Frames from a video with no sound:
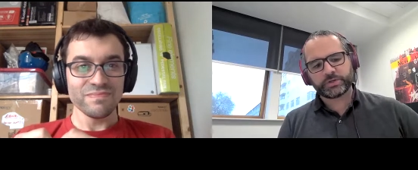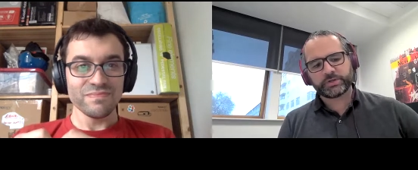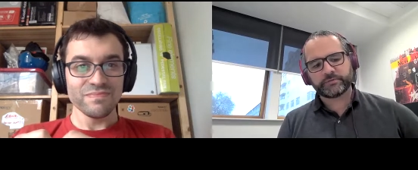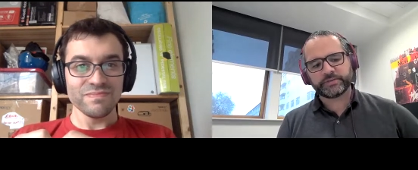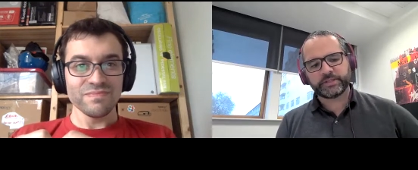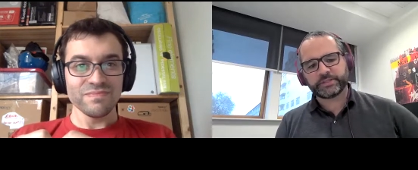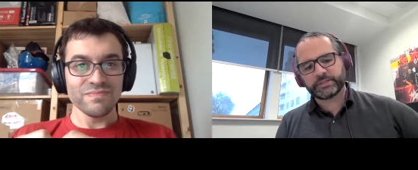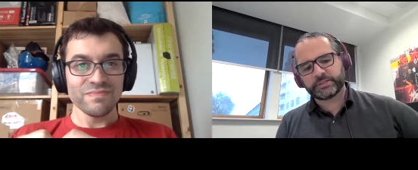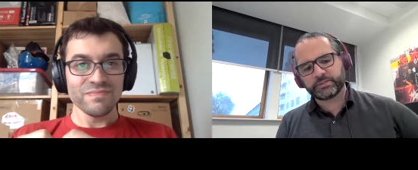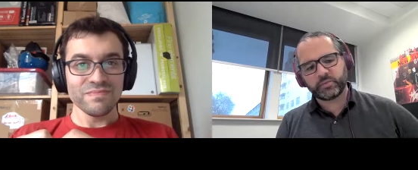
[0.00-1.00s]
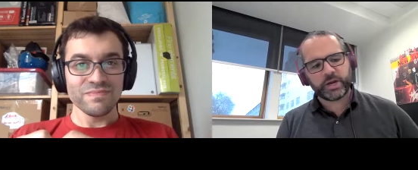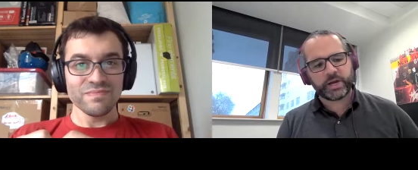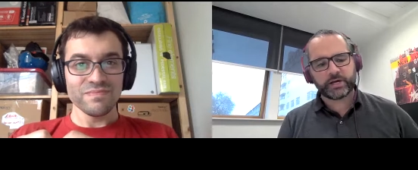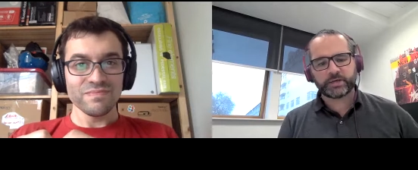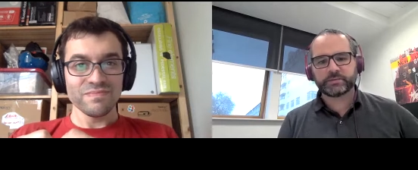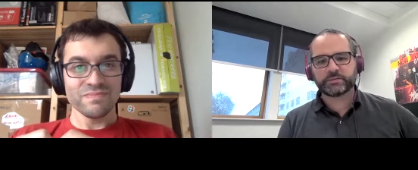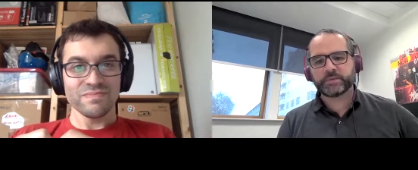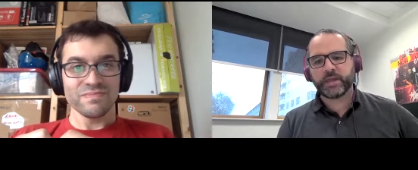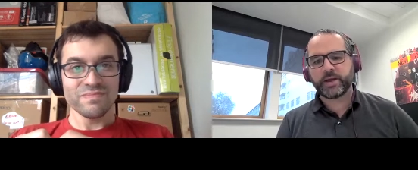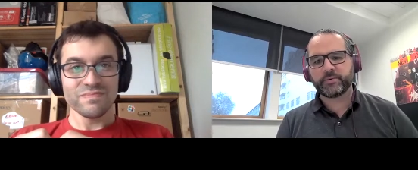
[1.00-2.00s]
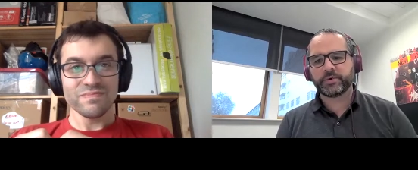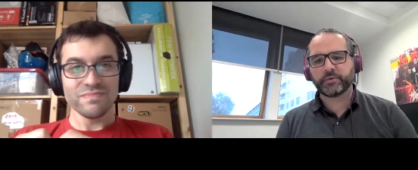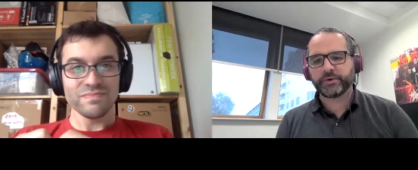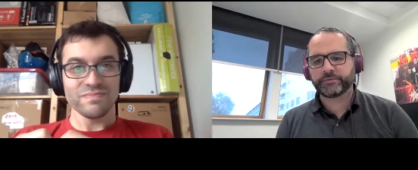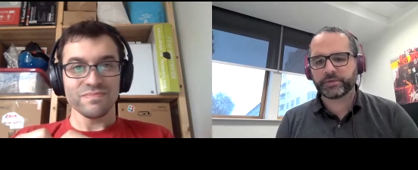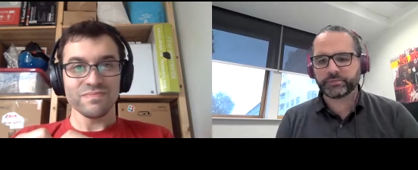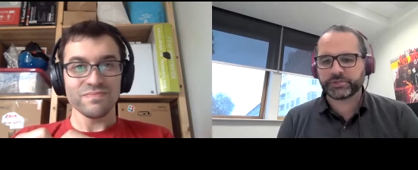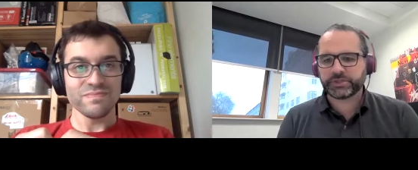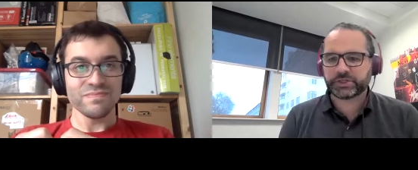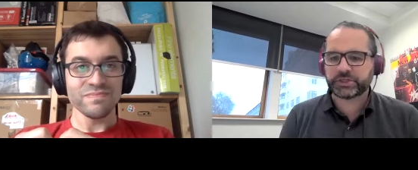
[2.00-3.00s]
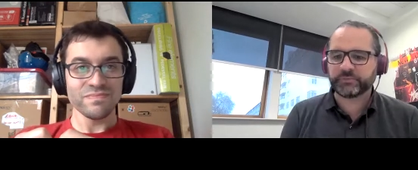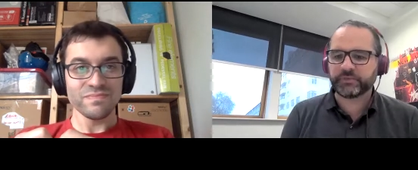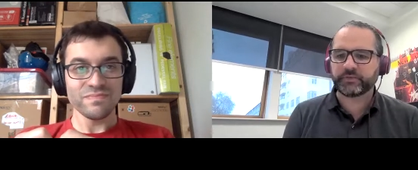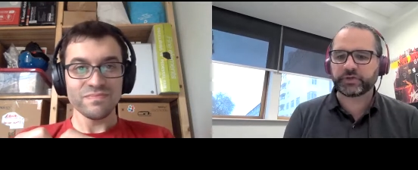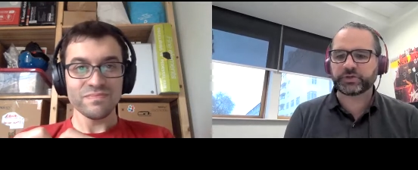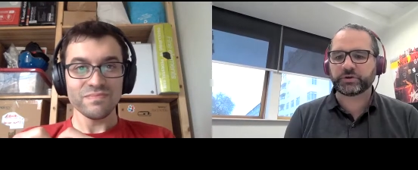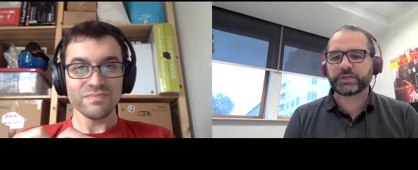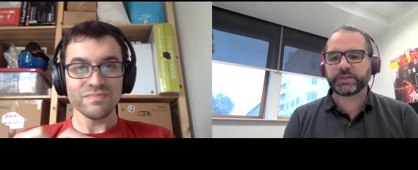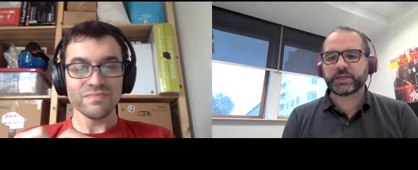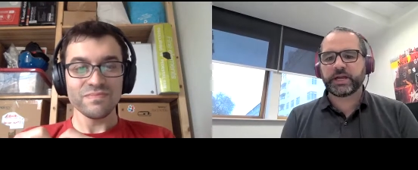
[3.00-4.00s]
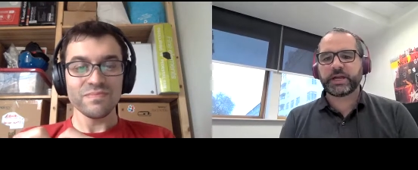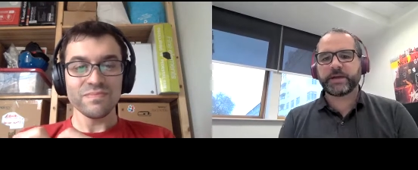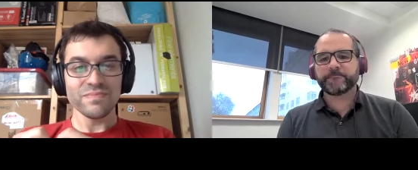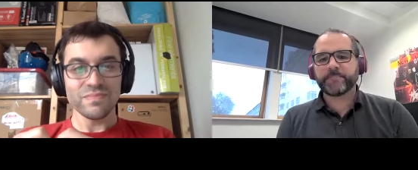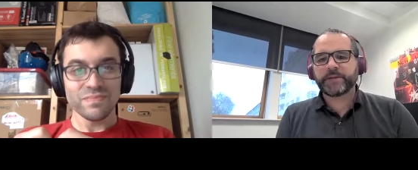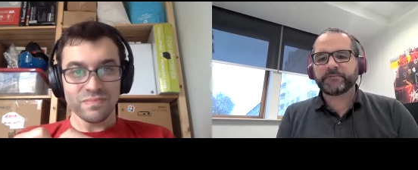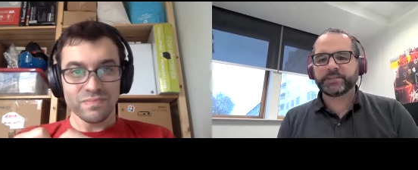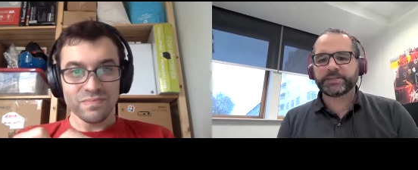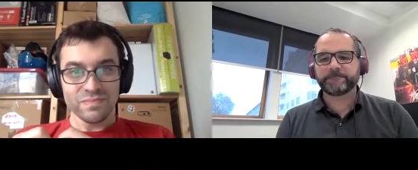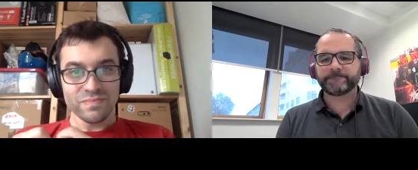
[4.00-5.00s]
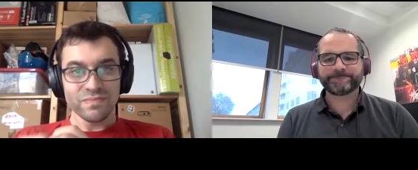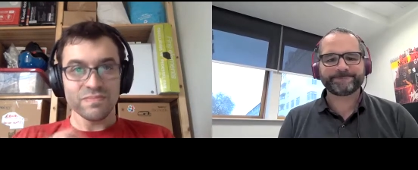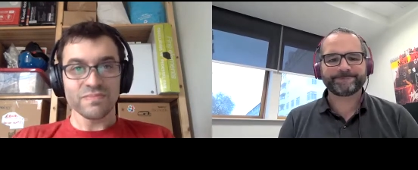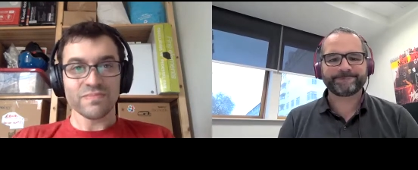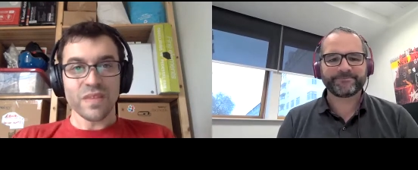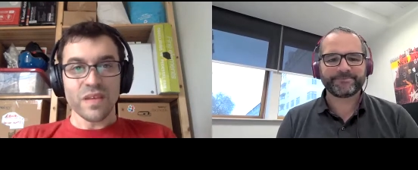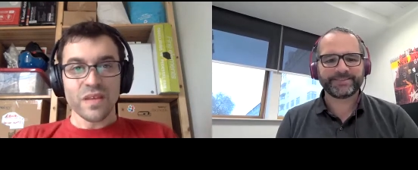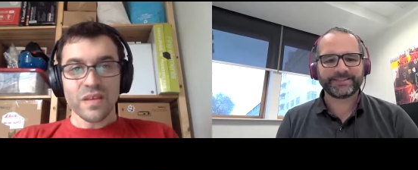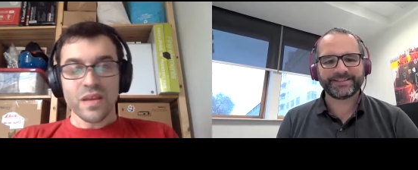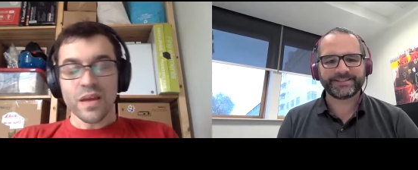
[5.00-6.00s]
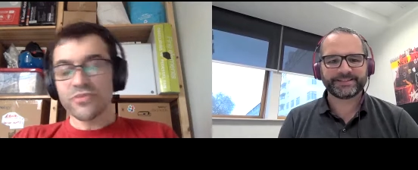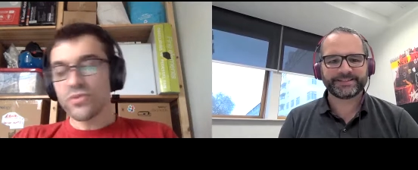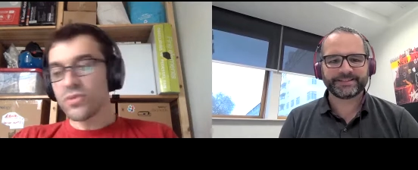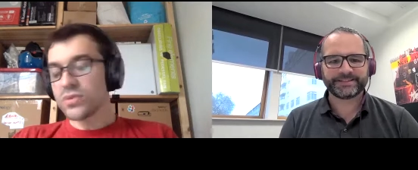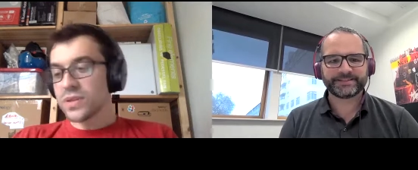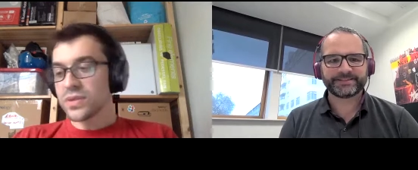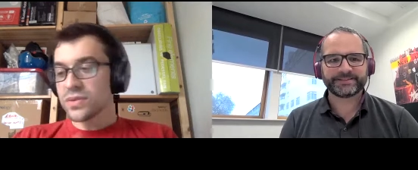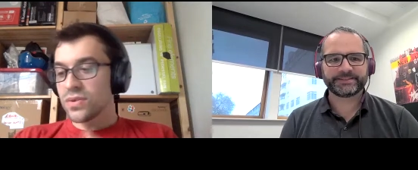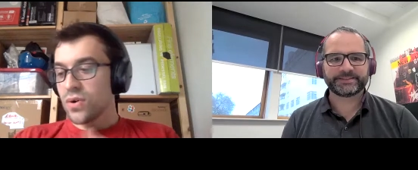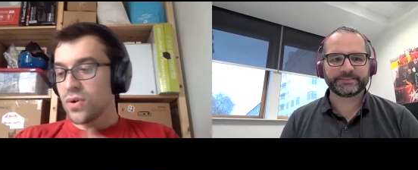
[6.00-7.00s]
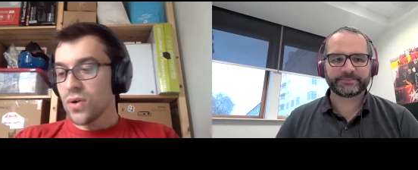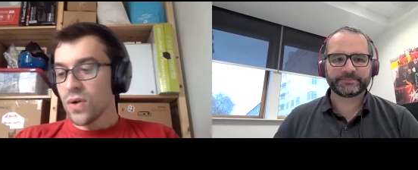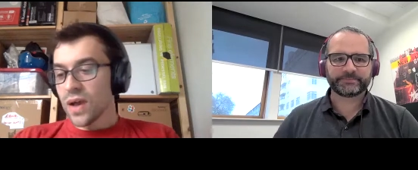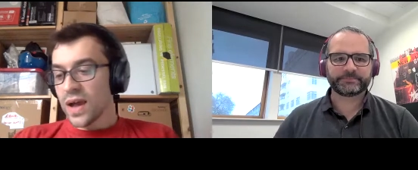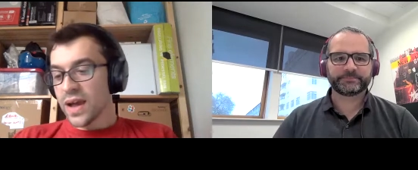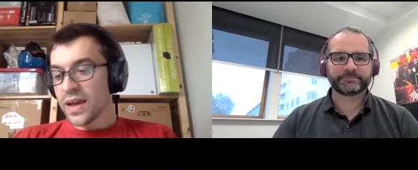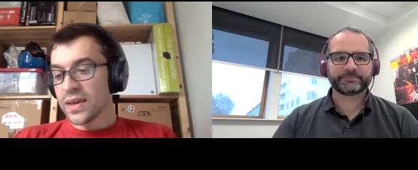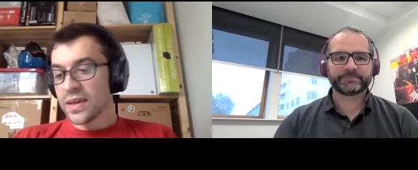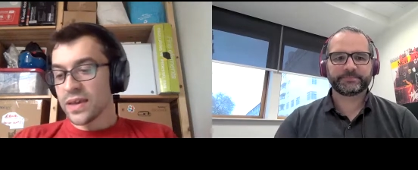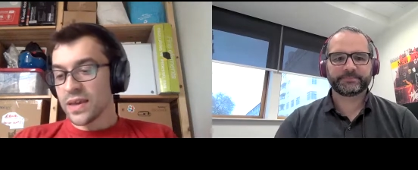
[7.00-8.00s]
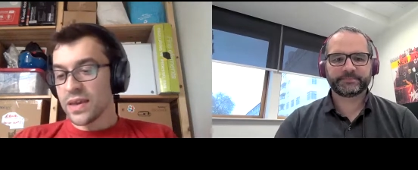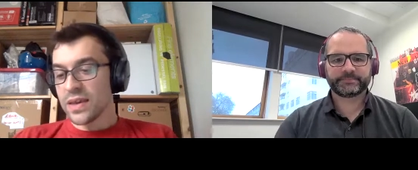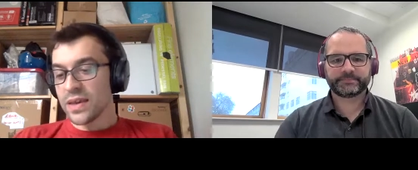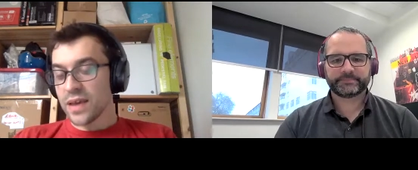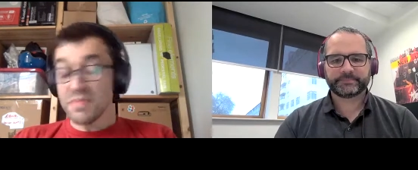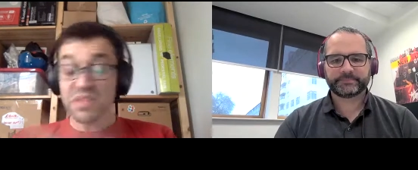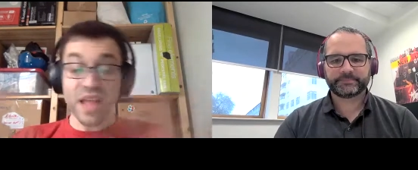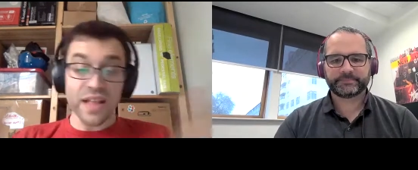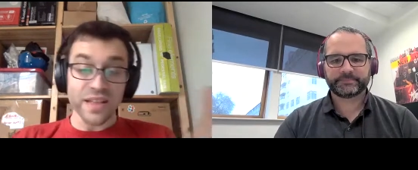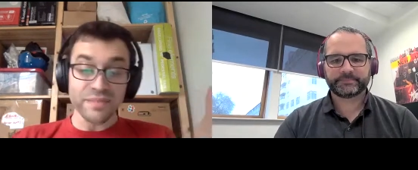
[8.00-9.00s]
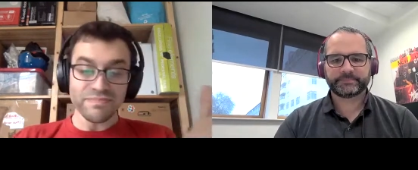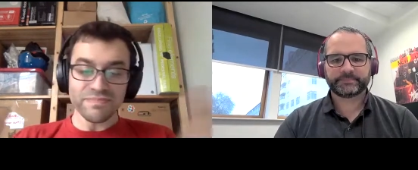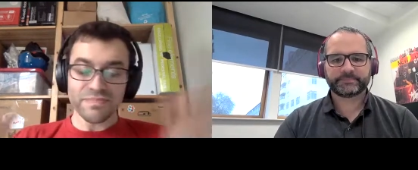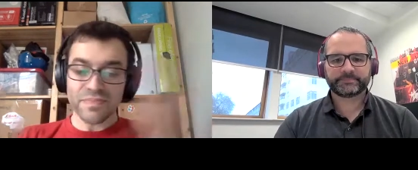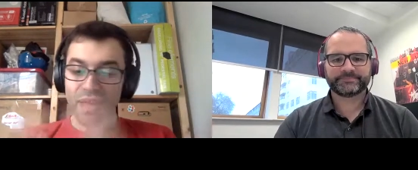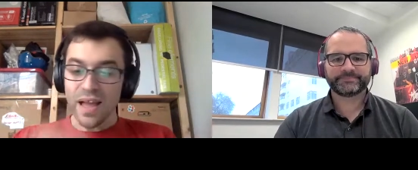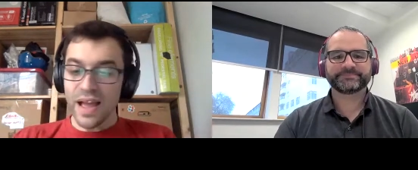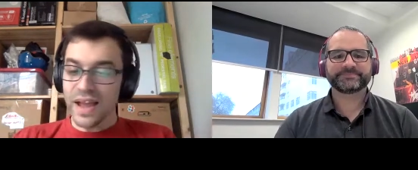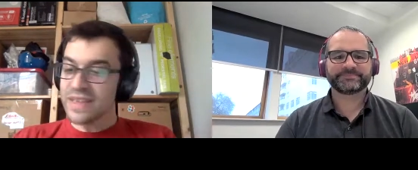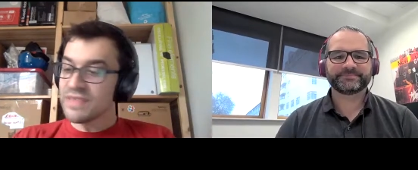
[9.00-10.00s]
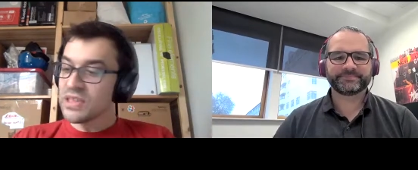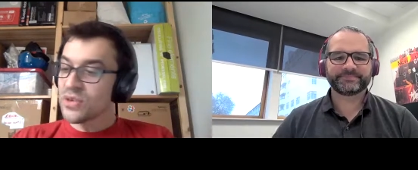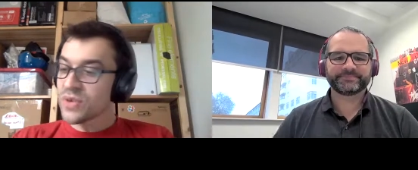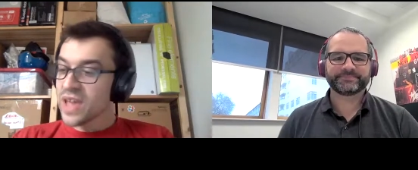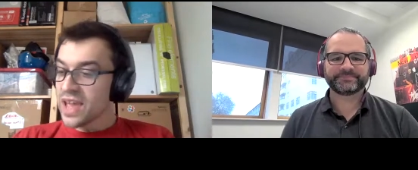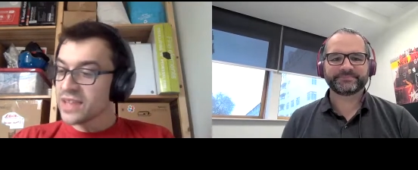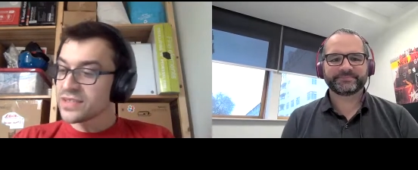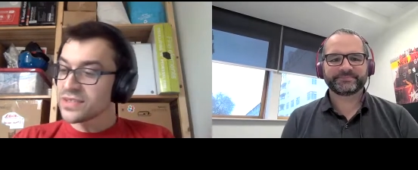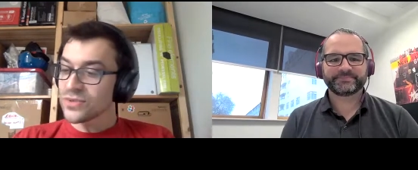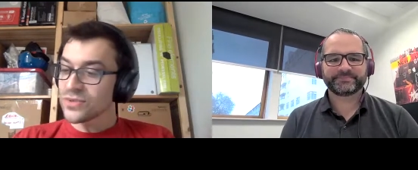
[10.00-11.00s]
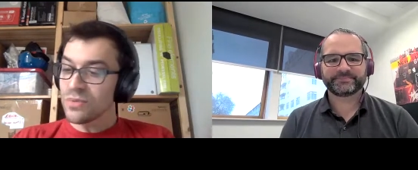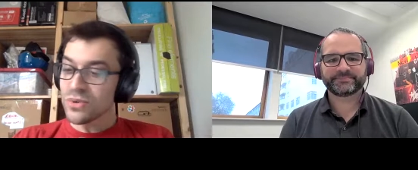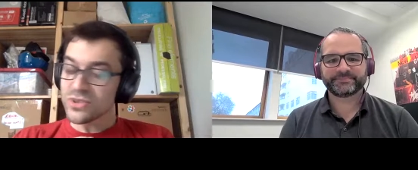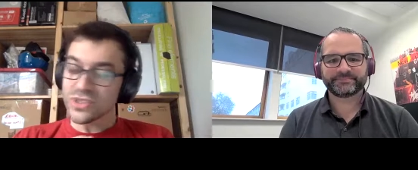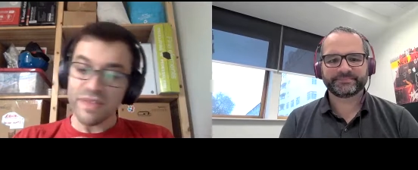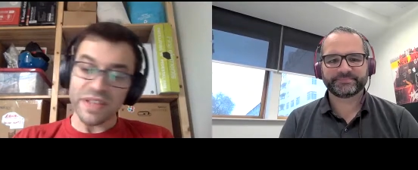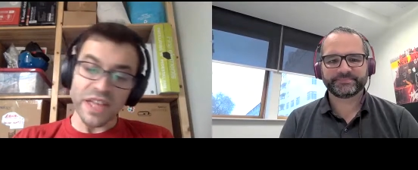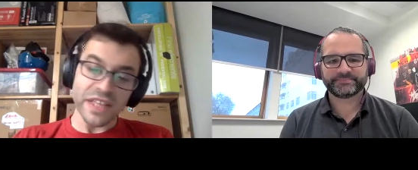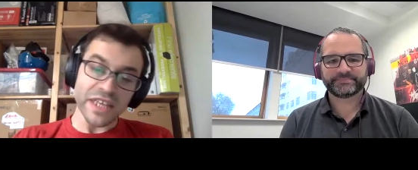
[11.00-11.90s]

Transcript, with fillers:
Speaker 1: what you have studied and where and uh, your previous positions before joining um, NVIDIA?
Speaker 2: Absolutely. So I, I'm Italian. I live in UK since almost seven, eight